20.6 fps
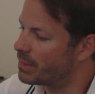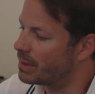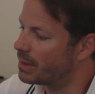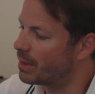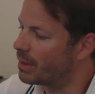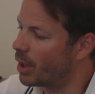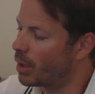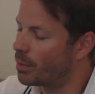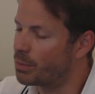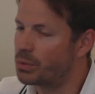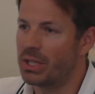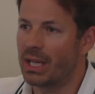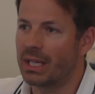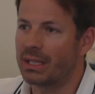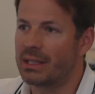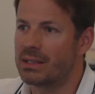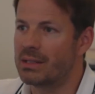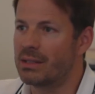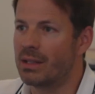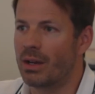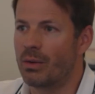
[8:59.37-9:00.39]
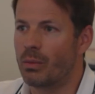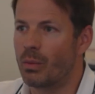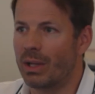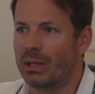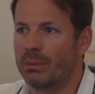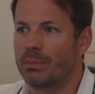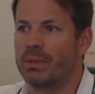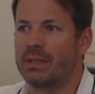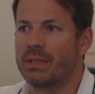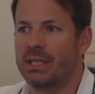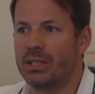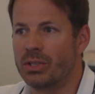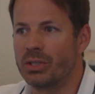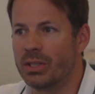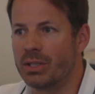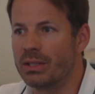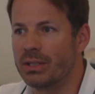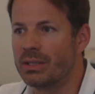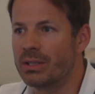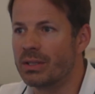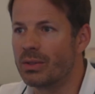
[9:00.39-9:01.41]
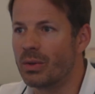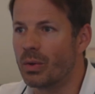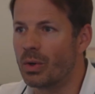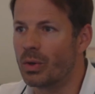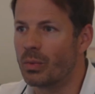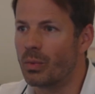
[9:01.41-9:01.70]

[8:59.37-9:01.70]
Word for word: the object is not well positioned or